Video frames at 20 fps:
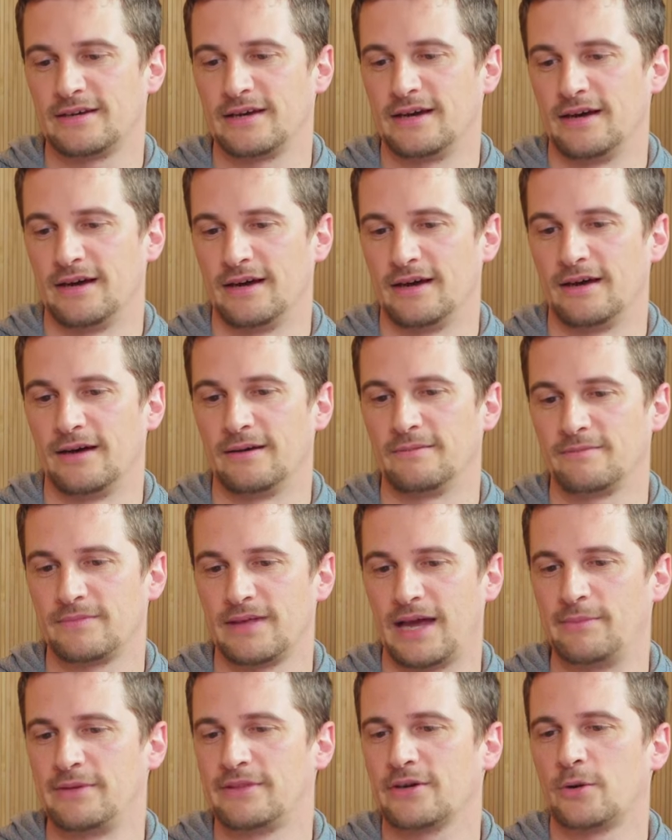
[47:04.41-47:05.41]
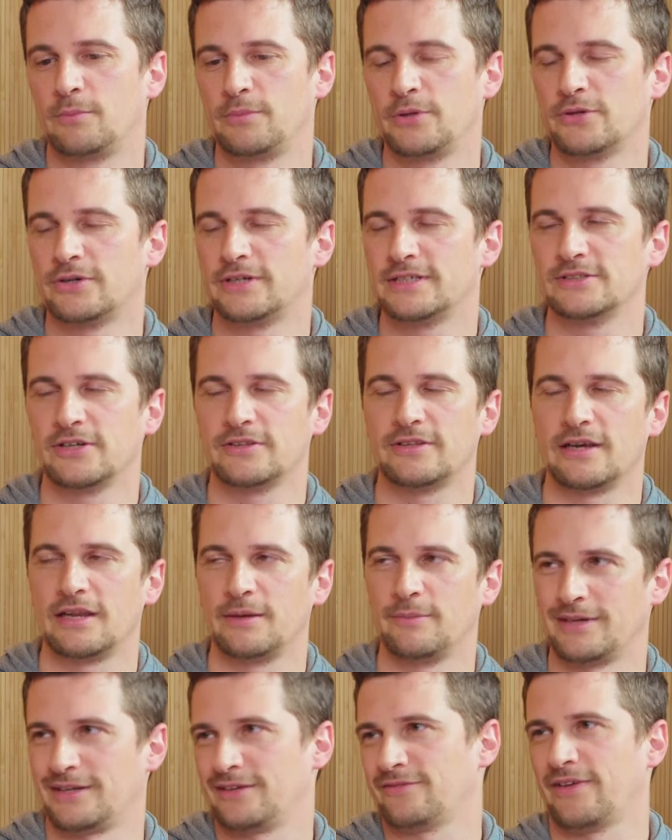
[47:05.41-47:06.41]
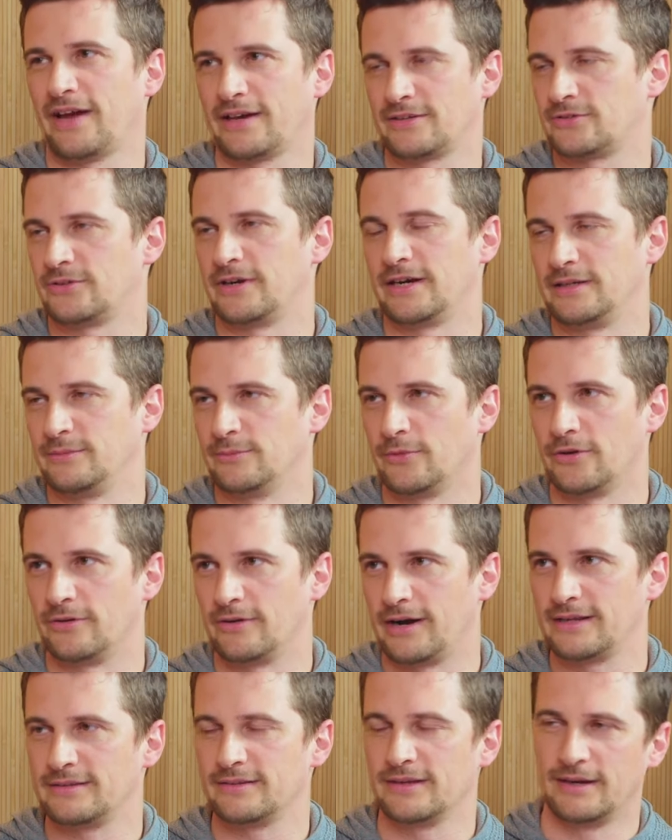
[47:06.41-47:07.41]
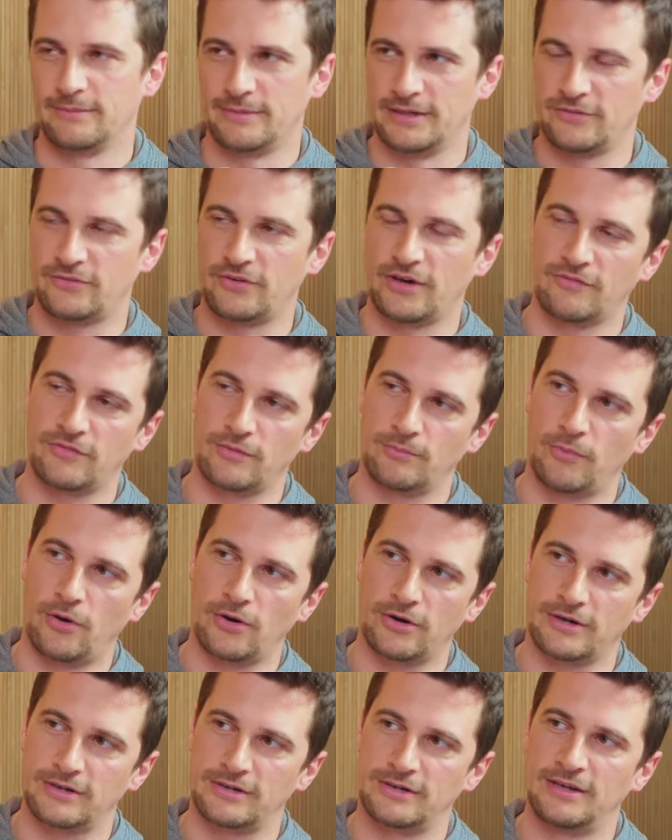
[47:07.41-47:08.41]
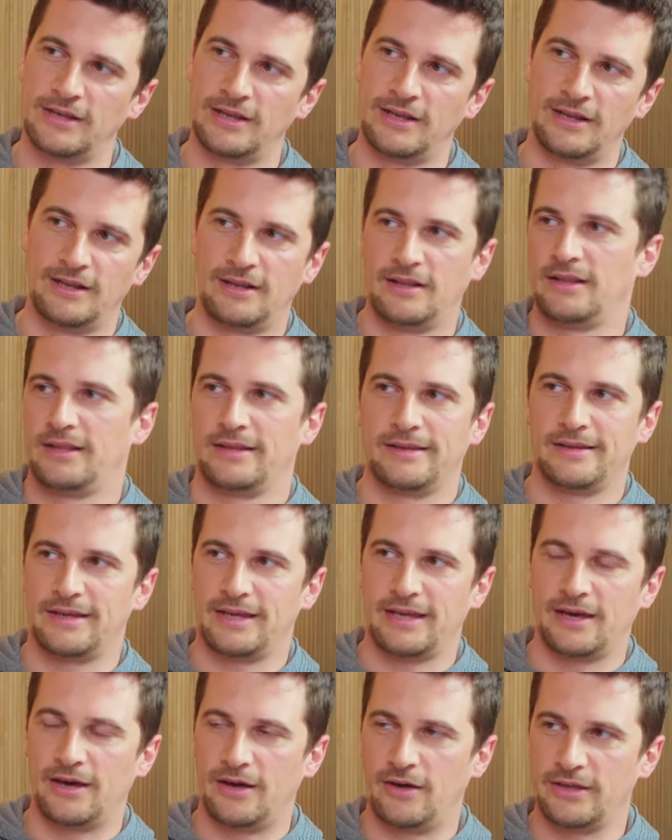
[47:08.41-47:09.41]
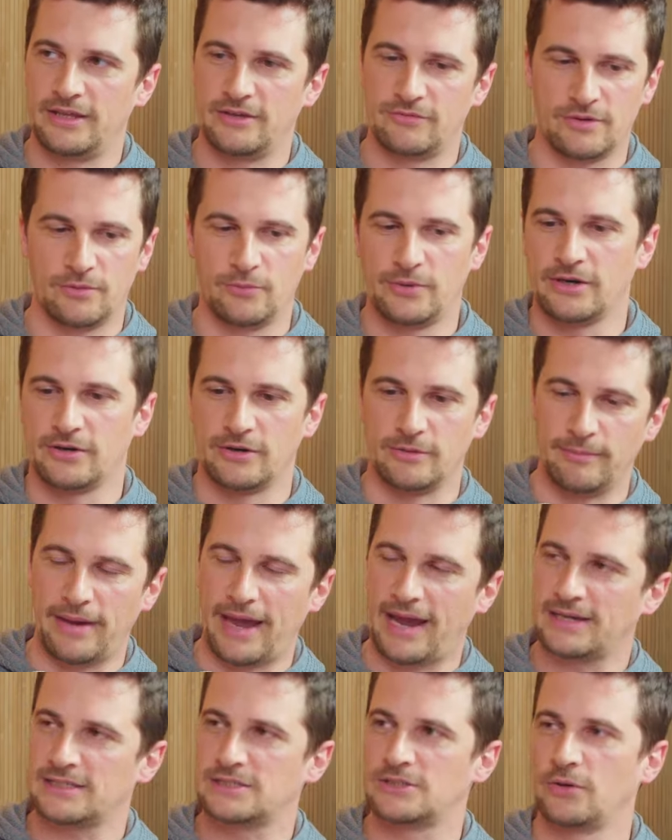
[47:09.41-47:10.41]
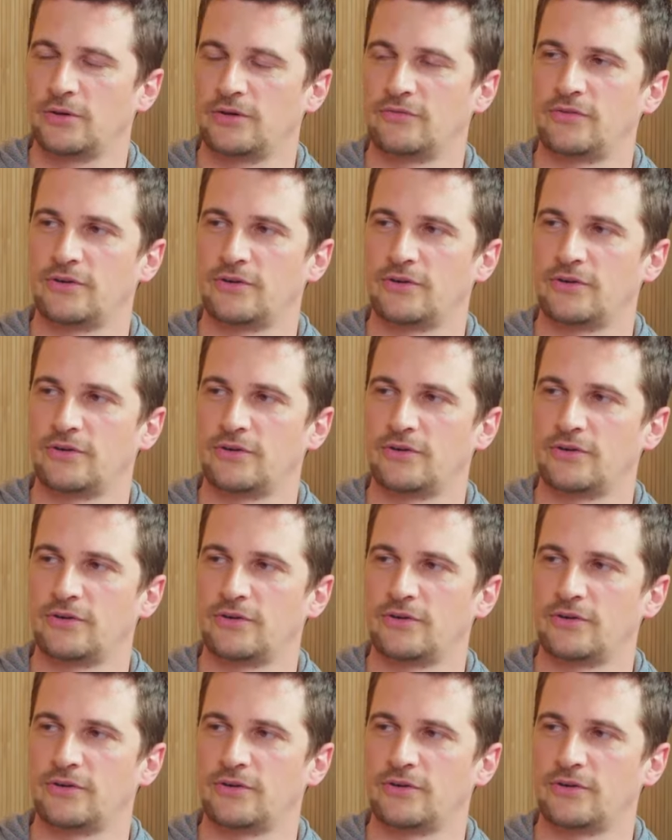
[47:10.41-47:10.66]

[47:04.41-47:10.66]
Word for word: Uh, I mean, the computer is not the limiting factor anymore, right? I mean, if you have a modern, uh, if we are on Mac, so